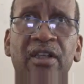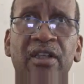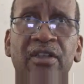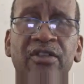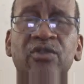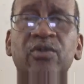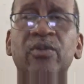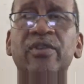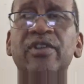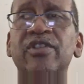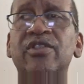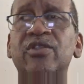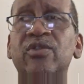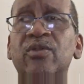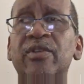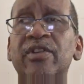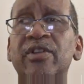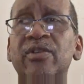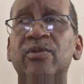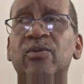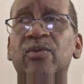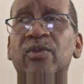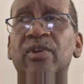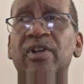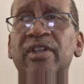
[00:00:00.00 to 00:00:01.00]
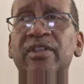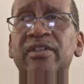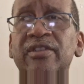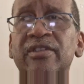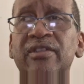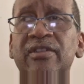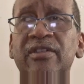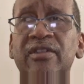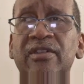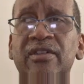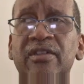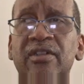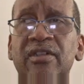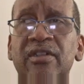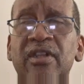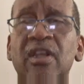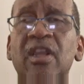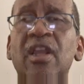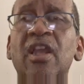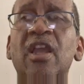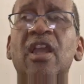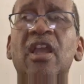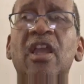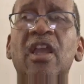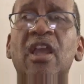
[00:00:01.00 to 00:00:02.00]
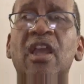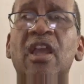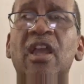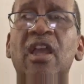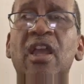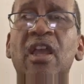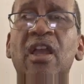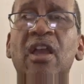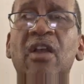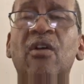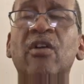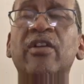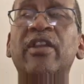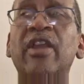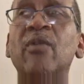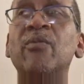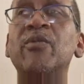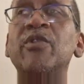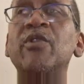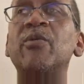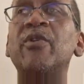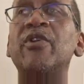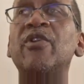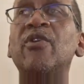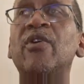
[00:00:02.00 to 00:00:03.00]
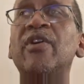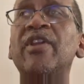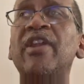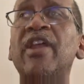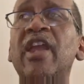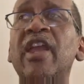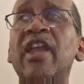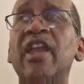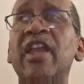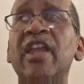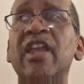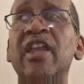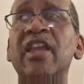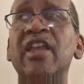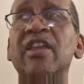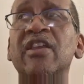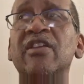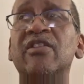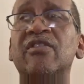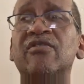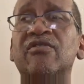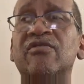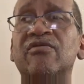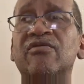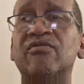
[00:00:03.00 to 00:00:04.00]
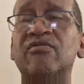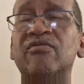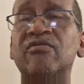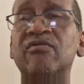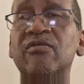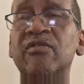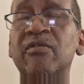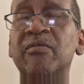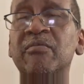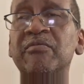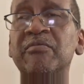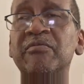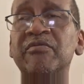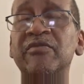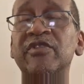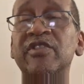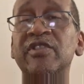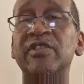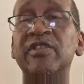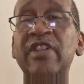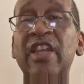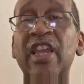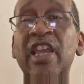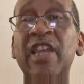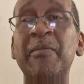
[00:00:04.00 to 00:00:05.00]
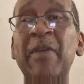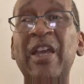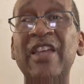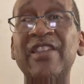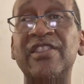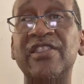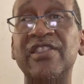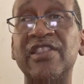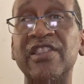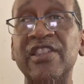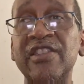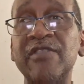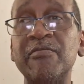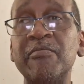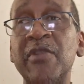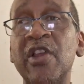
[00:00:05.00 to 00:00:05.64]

2021. Okay, we went on a MSC